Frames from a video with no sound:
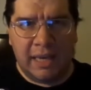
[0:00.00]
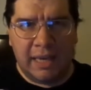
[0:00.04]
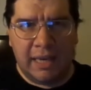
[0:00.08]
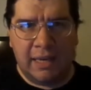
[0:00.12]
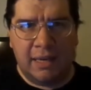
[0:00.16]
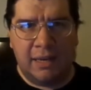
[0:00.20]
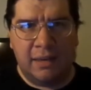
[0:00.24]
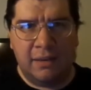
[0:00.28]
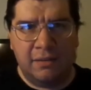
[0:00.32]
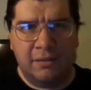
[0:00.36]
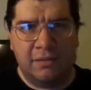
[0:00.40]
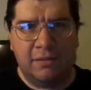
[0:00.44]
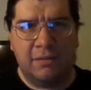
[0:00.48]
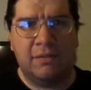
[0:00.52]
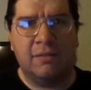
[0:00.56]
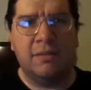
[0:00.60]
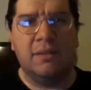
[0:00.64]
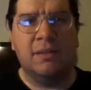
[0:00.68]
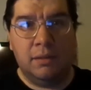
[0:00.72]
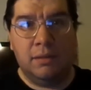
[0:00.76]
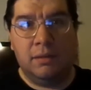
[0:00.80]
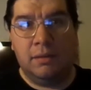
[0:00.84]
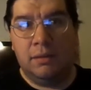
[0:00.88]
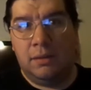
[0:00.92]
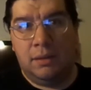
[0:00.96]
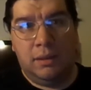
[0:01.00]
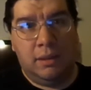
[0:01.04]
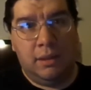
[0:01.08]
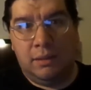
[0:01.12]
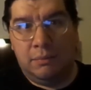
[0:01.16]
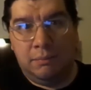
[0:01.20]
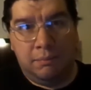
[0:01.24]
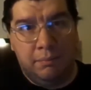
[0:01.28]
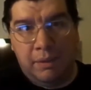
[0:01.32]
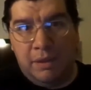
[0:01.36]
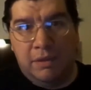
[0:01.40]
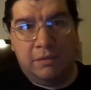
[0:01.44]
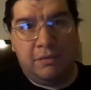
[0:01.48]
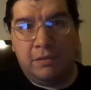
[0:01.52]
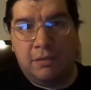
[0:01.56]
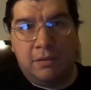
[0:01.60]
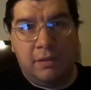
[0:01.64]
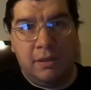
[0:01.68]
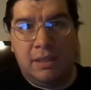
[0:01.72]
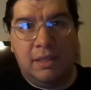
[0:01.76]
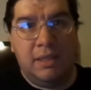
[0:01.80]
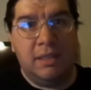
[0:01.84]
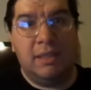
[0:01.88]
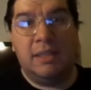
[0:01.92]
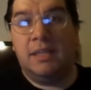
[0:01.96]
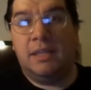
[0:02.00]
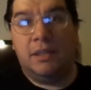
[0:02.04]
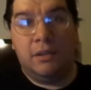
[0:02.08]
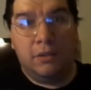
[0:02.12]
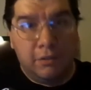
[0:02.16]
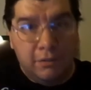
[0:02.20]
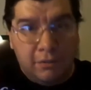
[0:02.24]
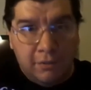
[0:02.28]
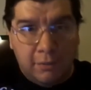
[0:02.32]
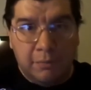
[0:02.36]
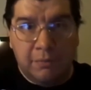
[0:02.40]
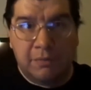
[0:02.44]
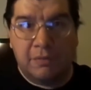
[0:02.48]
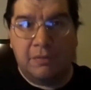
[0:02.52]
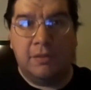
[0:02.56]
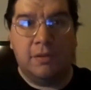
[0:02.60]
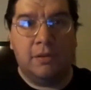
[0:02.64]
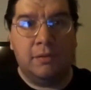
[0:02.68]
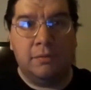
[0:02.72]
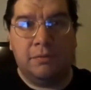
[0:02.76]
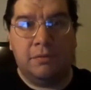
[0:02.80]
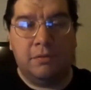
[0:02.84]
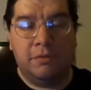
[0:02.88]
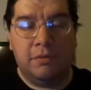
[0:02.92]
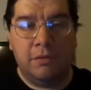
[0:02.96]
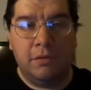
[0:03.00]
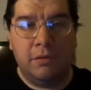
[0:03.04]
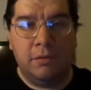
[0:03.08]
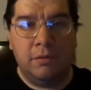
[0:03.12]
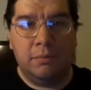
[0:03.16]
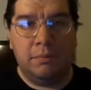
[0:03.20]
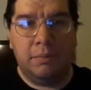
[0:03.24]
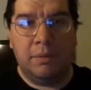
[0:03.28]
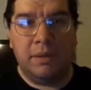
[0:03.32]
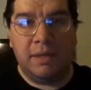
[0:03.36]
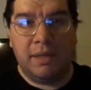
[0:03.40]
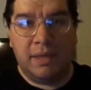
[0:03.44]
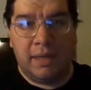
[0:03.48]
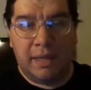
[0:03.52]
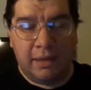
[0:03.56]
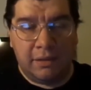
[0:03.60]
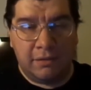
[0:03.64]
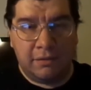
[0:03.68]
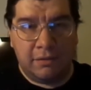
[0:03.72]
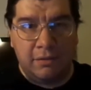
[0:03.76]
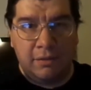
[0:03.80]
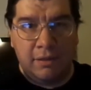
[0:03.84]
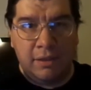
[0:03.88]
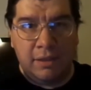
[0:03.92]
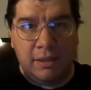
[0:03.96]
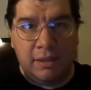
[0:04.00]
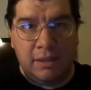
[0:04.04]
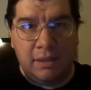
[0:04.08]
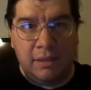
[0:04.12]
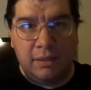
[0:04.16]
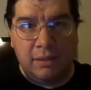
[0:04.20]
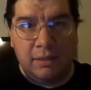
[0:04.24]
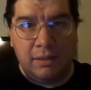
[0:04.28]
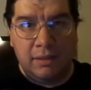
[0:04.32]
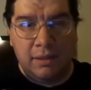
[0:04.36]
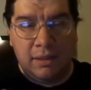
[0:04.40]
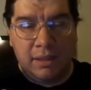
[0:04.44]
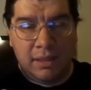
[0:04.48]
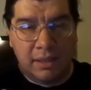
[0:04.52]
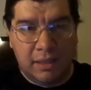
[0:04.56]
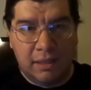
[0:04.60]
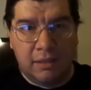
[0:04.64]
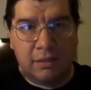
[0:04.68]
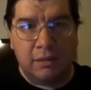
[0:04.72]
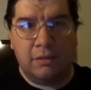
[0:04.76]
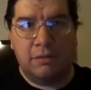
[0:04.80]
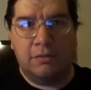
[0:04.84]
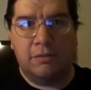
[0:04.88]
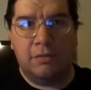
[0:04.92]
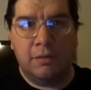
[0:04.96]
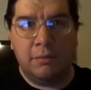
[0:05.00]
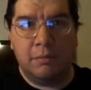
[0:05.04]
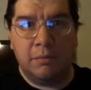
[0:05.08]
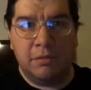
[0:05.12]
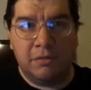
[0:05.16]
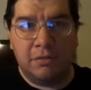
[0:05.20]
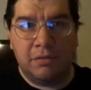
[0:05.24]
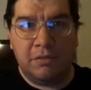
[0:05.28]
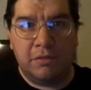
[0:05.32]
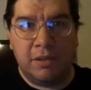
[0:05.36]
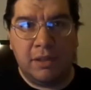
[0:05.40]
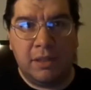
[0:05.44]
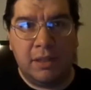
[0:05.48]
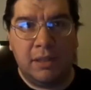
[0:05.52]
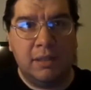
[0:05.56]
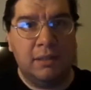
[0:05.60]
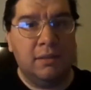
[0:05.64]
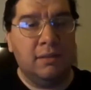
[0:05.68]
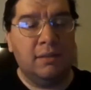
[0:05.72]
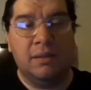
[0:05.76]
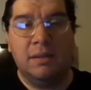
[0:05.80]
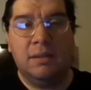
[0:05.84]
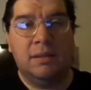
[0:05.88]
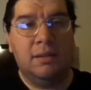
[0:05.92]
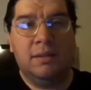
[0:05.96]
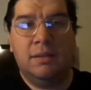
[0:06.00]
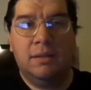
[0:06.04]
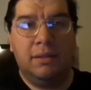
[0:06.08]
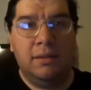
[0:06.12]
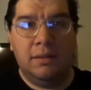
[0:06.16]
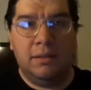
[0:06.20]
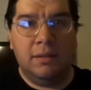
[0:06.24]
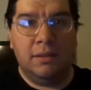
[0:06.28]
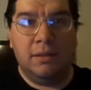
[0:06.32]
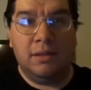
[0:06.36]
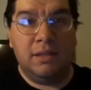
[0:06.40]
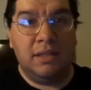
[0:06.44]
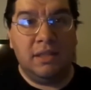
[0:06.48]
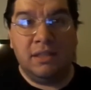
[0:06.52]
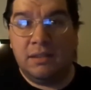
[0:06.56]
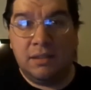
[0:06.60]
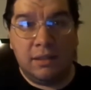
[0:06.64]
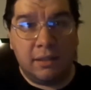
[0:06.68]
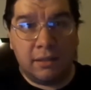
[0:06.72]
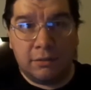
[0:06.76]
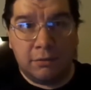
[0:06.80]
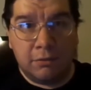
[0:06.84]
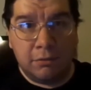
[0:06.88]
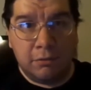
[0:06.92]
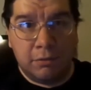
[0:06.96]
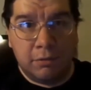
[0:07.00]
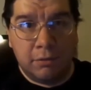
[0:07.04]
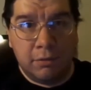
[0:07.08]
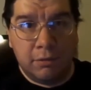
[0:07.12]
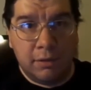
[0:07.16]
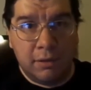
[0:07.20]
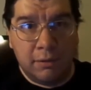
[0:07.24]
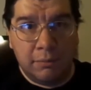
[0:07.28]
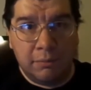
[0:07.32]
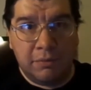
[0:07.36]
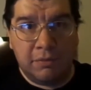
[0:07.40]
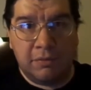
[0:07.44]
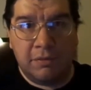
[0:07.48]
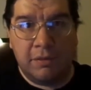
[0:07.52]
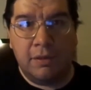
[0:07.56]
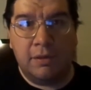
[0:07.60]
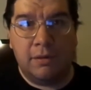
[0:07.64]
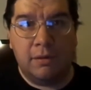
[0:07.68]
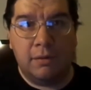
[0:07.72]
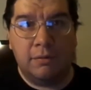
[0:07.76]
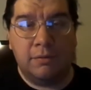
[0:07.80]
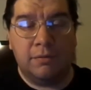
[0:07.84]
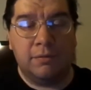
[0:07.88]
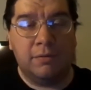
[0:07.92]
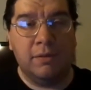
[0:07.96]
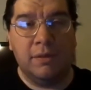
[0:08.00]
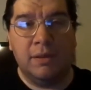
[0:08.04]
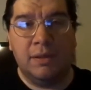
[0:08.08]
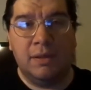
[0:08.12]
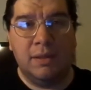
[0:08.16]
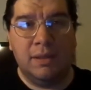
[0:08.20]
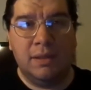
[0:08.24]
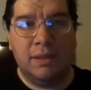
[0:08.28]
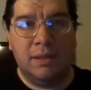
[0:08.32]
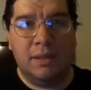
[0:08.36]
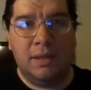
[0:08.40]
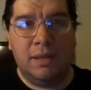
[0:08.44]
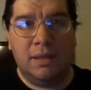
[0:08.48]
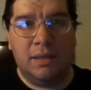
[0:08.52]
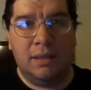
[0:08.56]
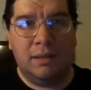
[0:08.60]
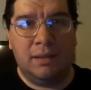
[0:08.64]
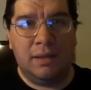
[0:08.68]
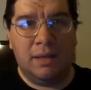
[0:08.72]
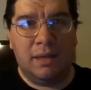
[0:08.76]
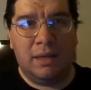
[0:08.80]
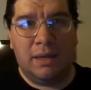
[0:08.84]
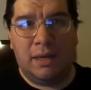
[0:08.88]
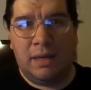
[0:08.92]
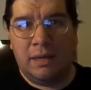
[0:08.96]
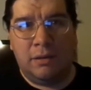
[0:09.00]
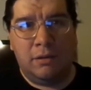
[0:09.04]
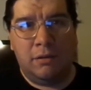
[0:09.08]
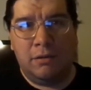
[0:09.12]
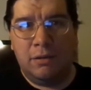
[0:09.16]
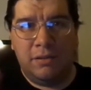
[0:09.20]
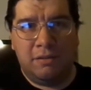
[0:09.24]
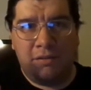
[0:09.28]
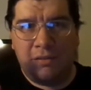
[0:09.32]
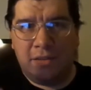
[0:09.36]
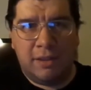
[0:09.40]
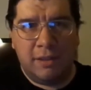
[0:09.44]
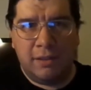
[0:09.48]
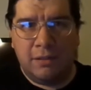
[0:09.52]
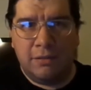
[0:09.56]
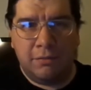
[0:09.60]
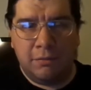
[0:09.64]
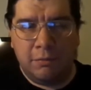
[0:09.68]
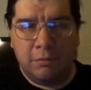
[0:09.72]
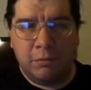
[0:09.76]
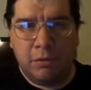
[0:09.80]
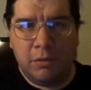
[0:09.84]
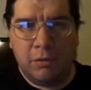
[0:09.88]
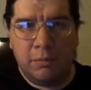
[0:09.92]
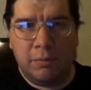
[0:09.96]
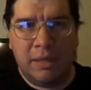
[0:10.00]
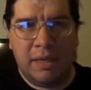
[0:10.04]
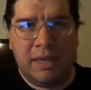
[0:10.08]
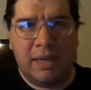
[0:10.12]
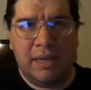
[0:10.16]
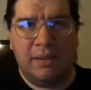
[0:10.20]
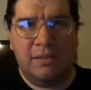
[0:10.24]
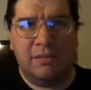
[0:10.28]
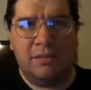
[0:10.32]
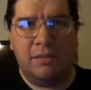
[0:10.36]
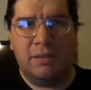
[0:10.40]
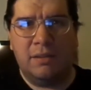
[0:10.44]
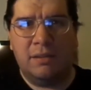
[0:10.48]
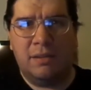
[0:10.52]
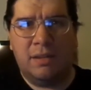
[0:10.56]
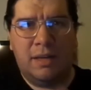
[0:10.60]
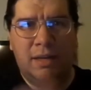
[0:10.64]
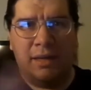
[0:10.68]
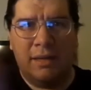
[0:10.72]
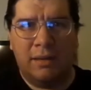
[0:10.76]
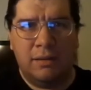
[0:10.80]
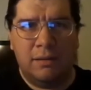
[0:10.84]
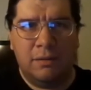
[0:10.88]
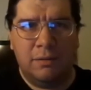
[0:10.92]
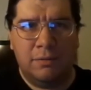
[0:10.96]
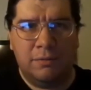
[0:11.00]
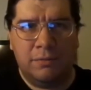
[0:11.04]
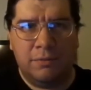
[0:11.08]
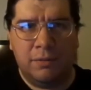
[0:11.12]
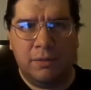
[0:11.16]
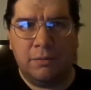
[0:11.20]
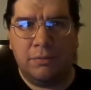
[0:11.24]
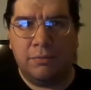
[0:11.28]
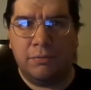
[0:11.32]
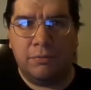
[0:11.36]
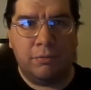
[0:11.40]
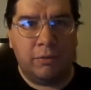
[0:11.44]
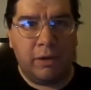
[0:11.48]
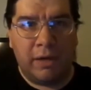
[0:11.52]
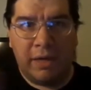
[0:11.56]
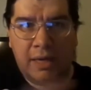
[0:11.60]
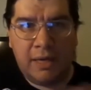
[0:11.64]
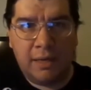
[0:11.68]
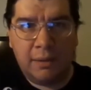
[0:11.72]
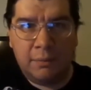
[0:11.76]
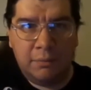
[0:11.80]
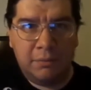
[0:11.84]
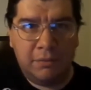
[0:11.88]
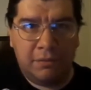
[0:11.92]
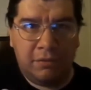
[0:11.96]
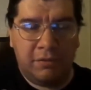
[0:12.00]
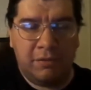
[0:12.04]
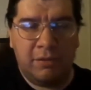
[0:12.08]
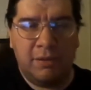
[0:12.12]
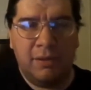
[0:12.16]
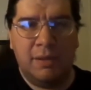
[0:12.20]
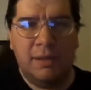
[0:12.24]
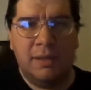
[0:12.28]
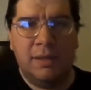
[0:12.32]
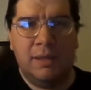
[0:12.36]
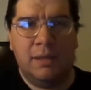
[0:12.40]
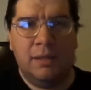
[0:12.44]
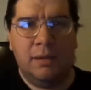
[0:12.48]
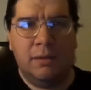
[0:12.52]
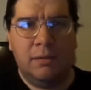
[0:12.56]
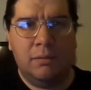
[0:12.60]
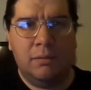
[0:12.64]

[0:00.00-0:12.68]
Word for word: that he has, and basically he kills himself too by actually getting onto the machine. Yeah, he electrocuted himself. And I, I know inside his room he has a lot of uh, frames